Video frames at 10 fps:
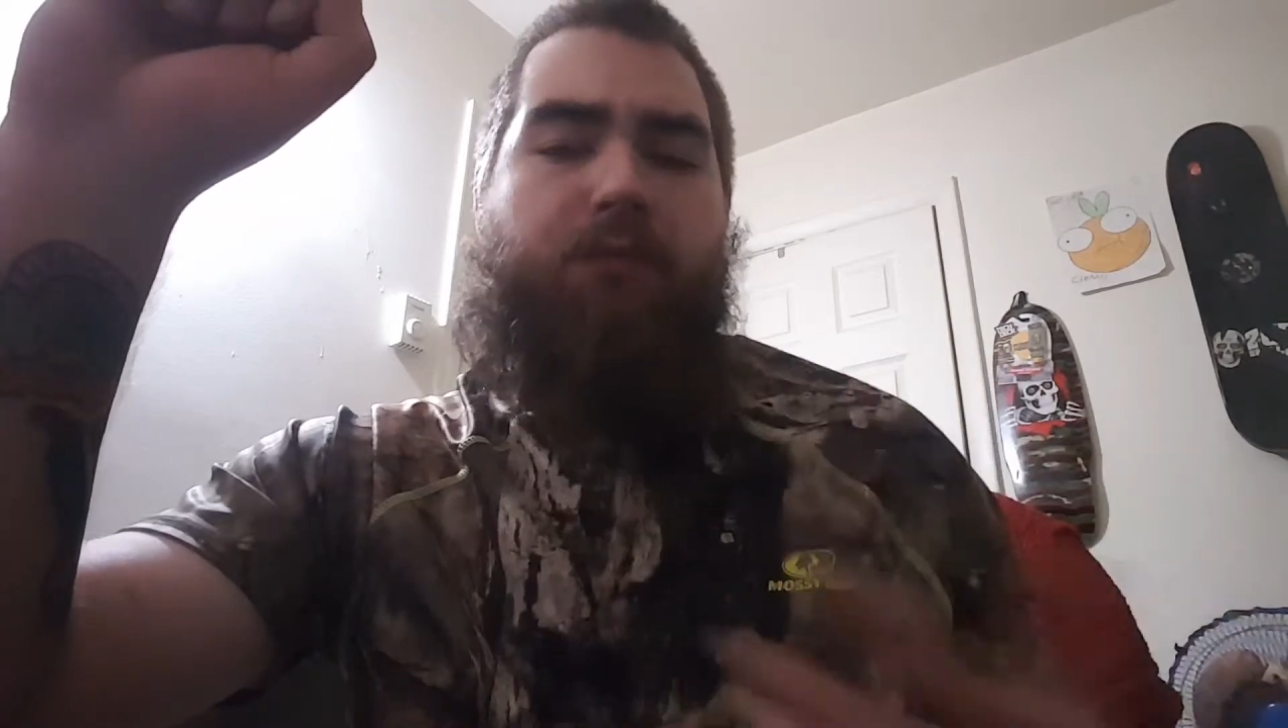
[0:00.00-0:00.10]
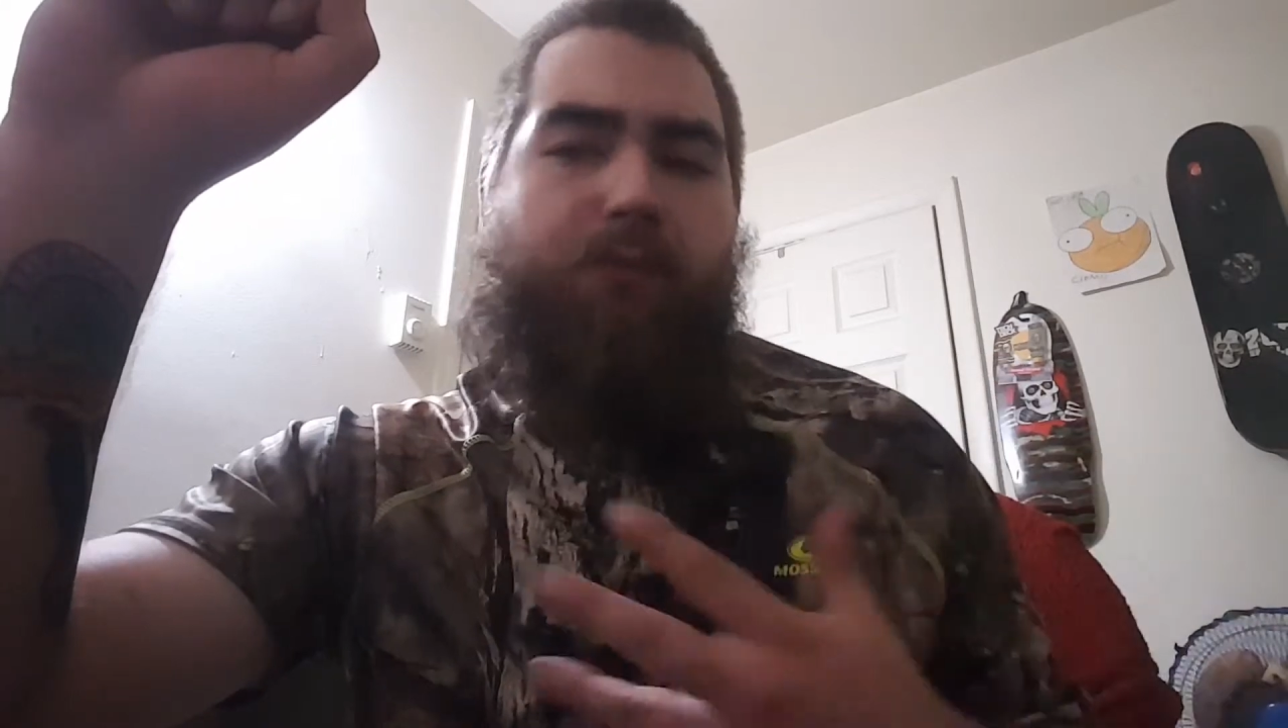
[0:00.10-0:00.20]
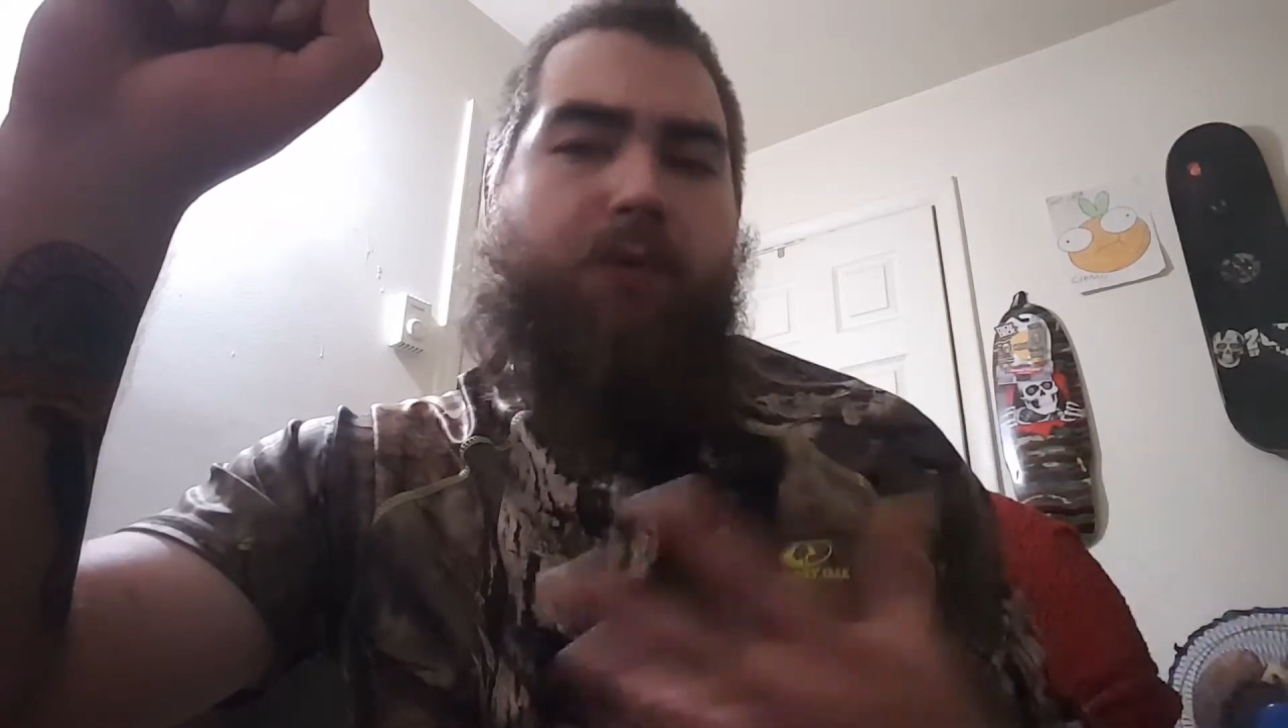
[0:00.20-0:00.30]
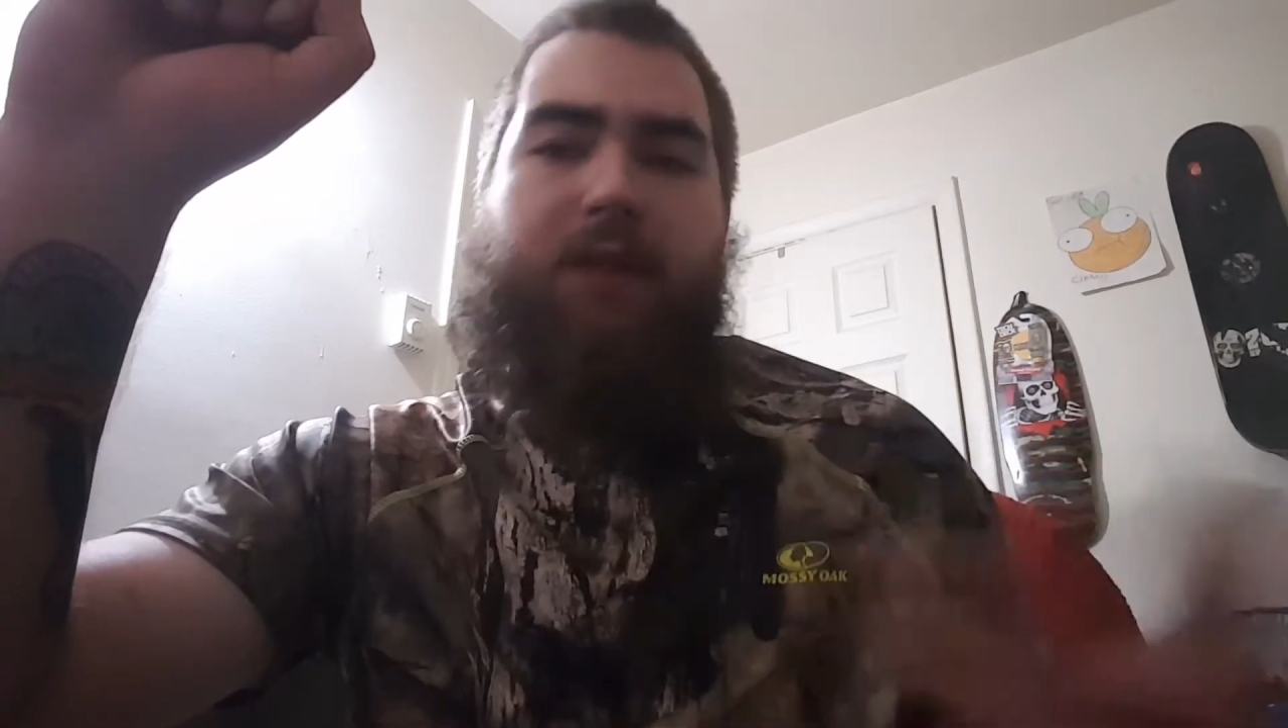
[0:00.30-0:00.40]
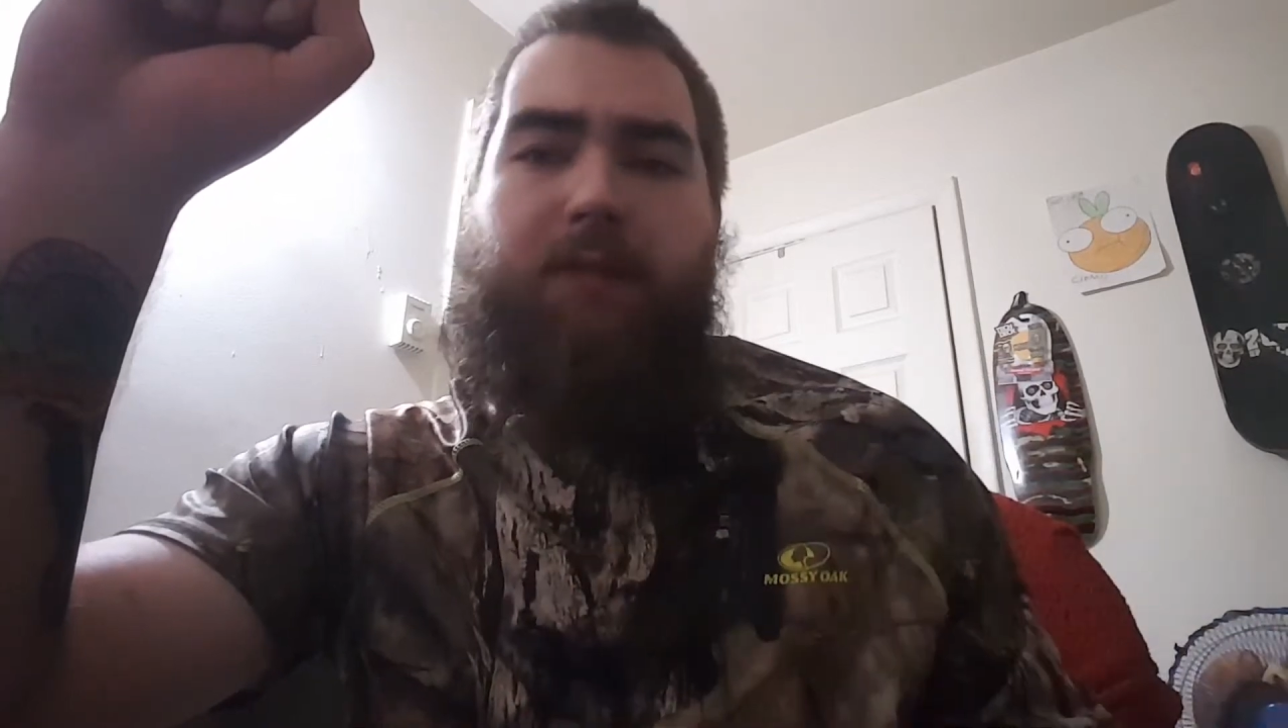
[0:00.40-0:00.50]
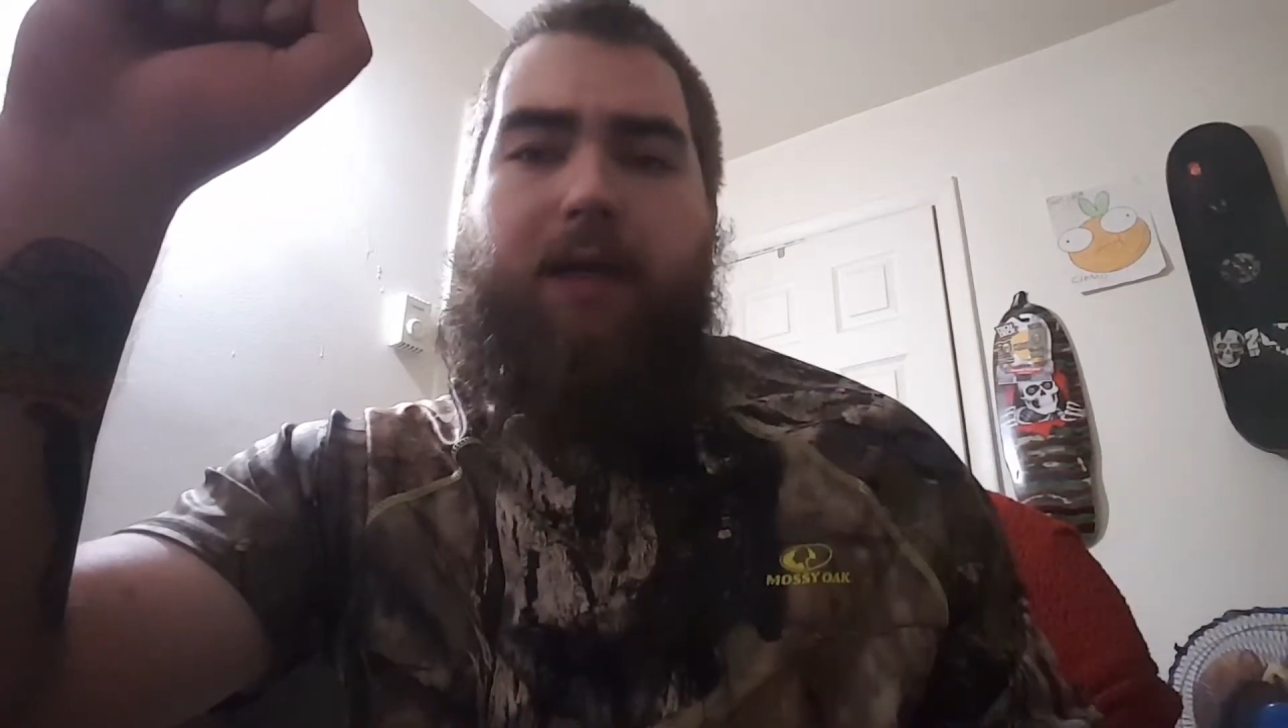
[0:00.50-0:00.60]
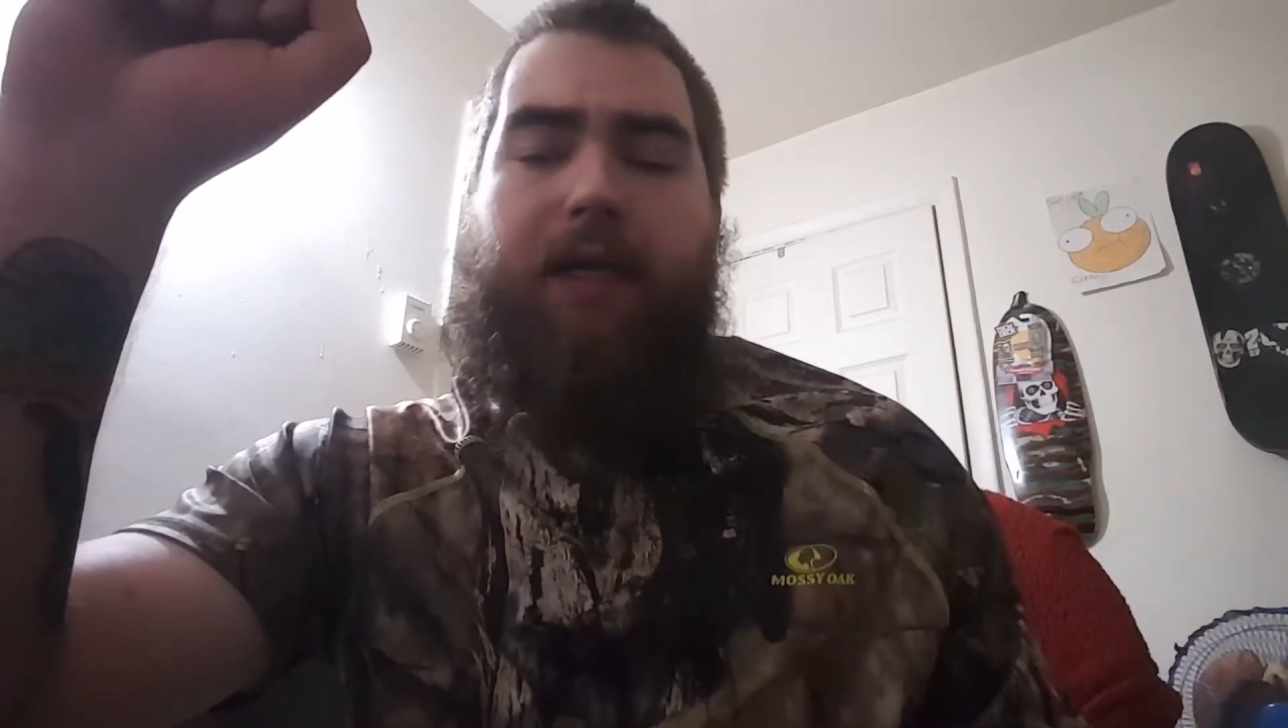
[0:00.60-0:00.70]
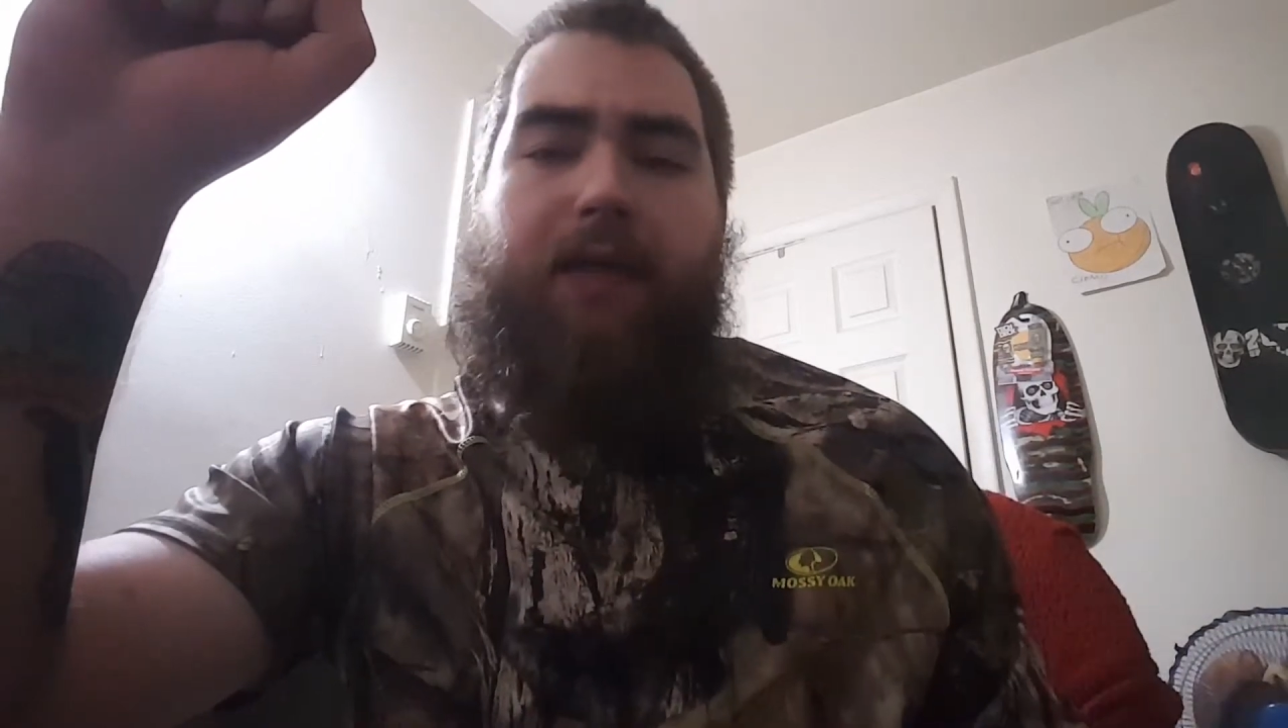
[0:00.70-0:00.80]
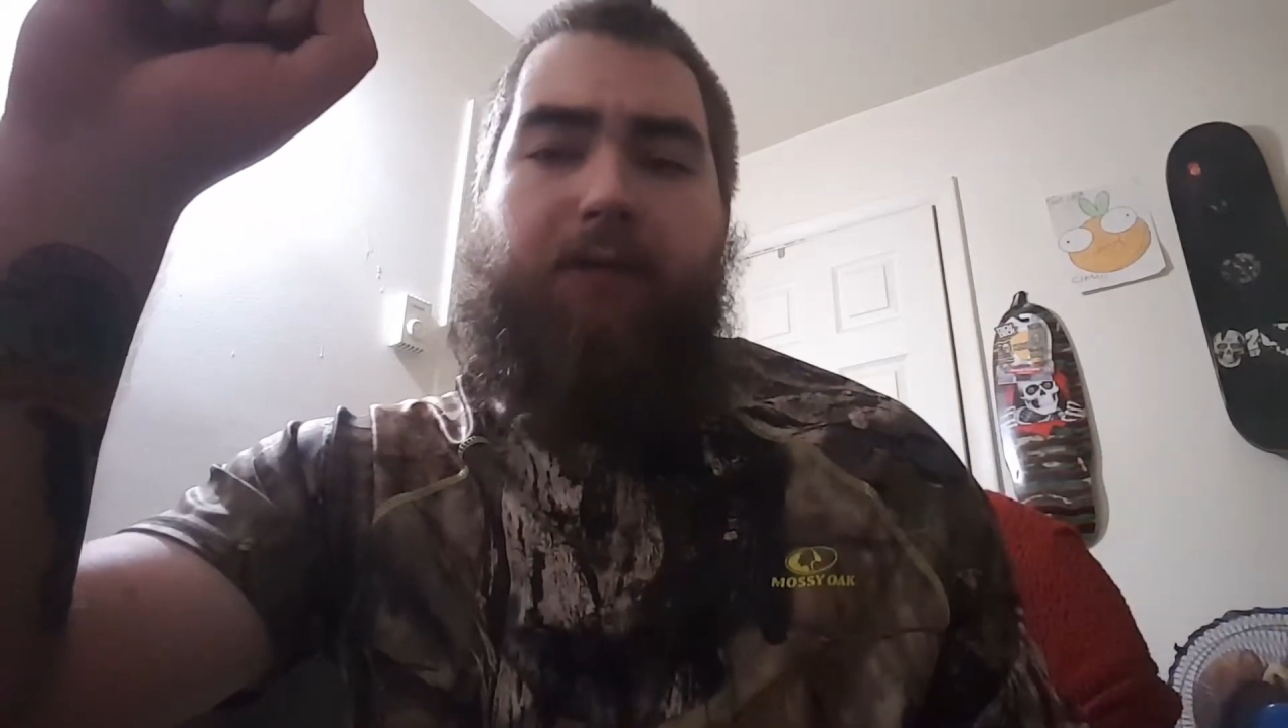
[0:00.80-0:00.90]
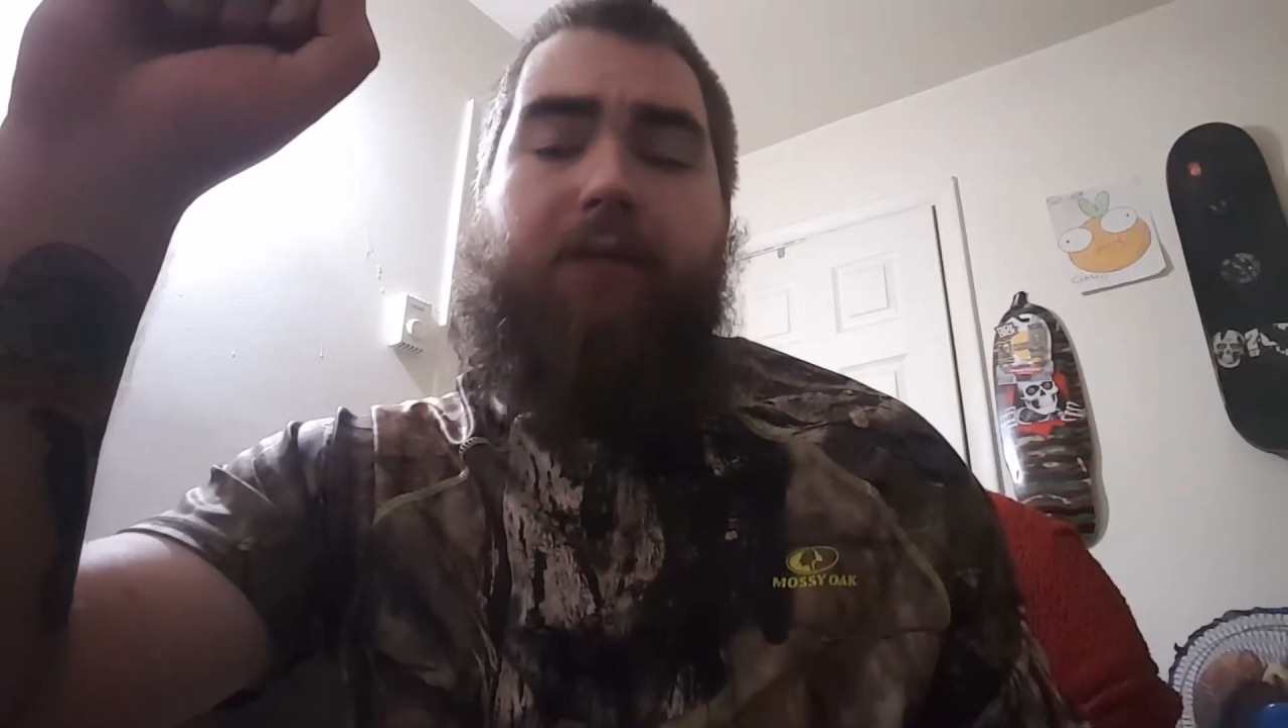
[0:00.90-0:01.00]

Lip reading: with my